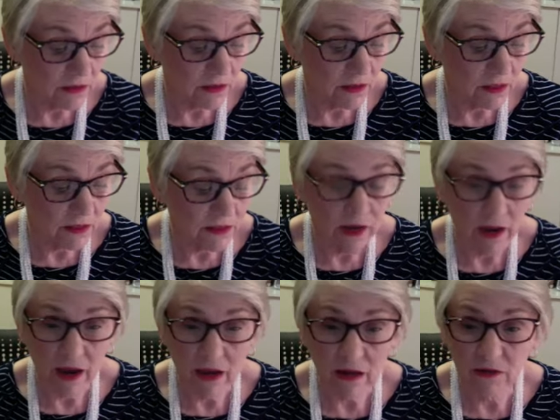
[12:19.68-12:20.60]
at the
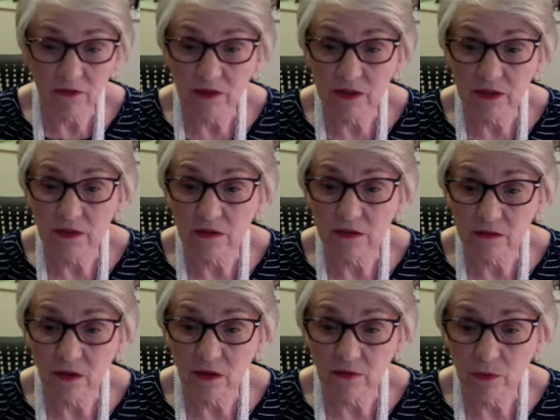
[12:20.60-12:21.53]
end of this
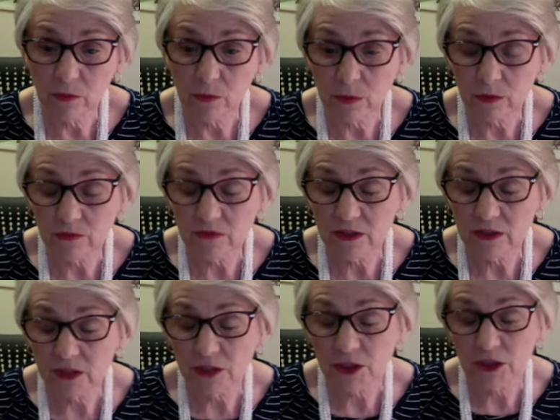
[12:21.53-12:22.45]
awful road of
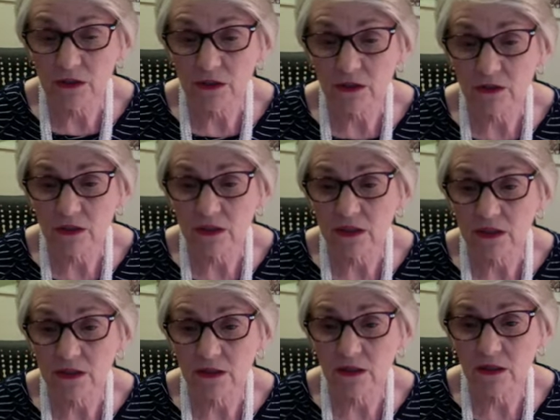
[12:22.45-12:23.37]
addiction, there
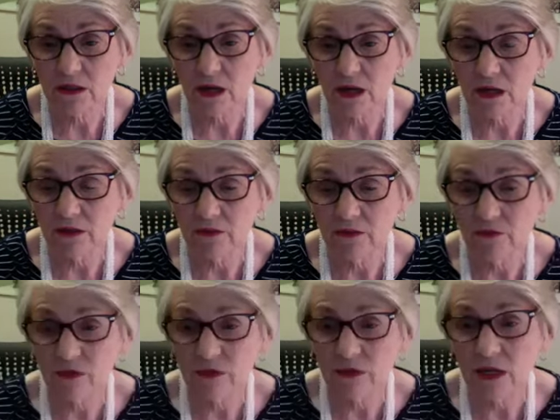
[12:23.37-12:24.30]
is a kind of
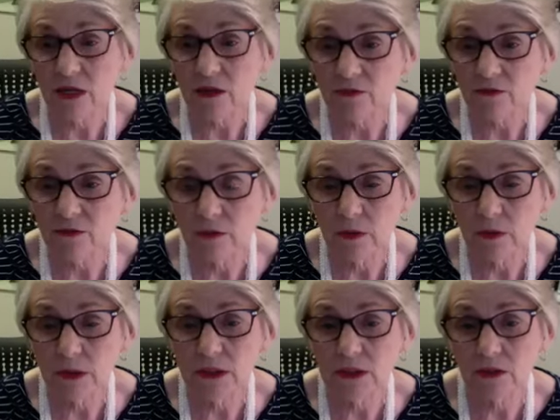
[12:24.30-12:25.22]
relief when
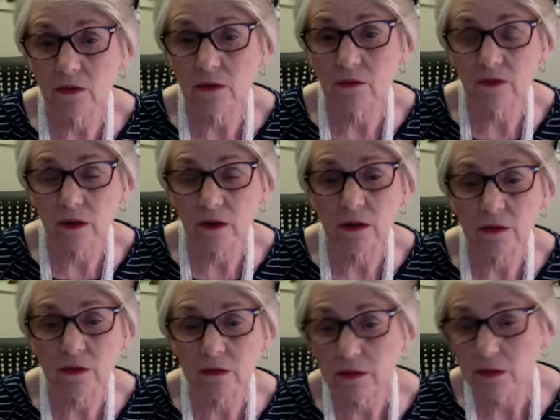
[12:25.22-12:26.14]
it's all over.
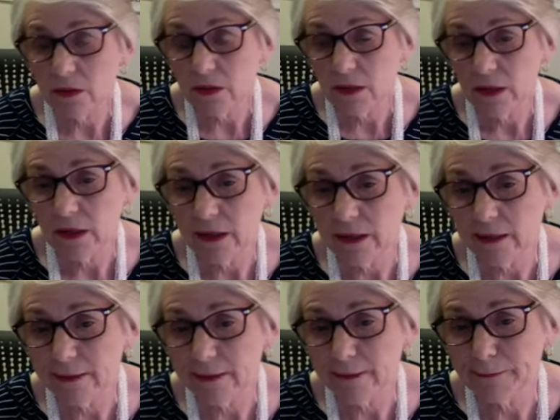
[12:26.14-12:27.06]

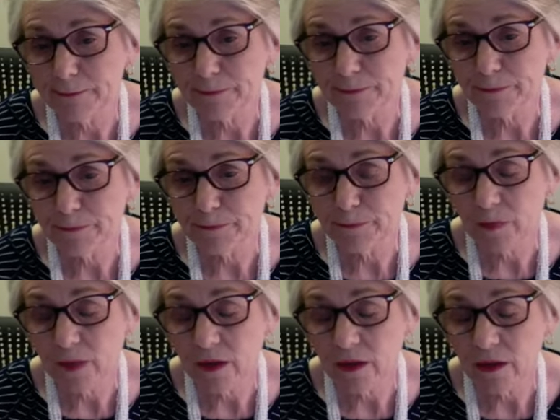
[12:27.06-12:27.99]
And
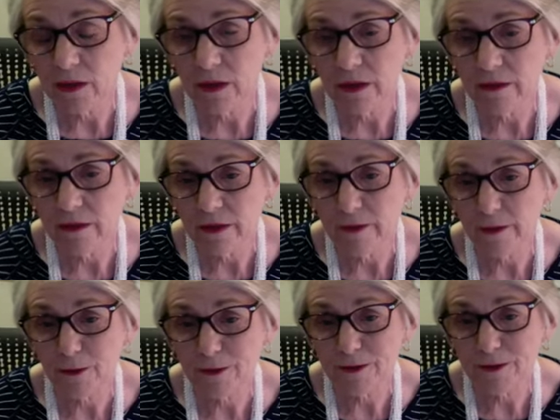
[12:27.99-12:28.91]
then
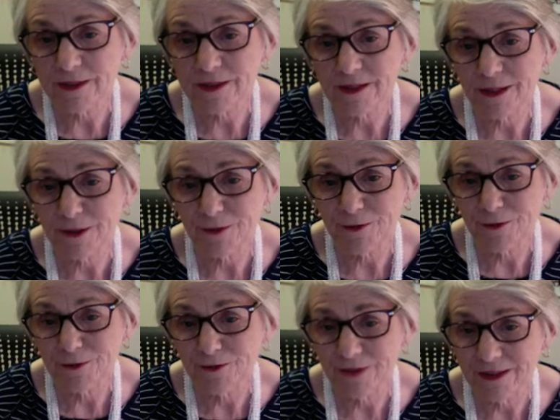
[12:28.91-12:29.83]
there is the guilt
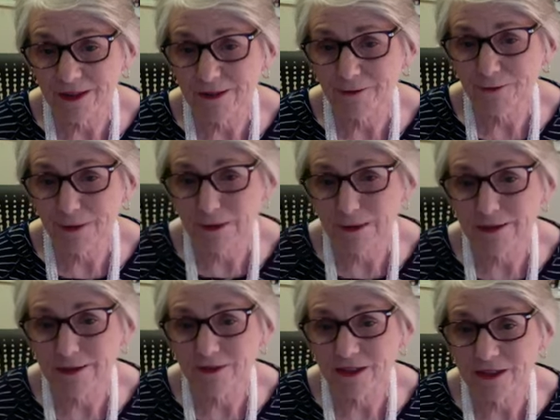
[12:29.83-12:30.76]
for feeling
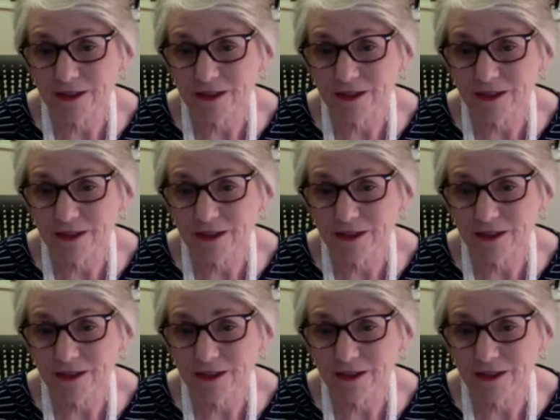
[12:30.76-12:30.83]
relieved.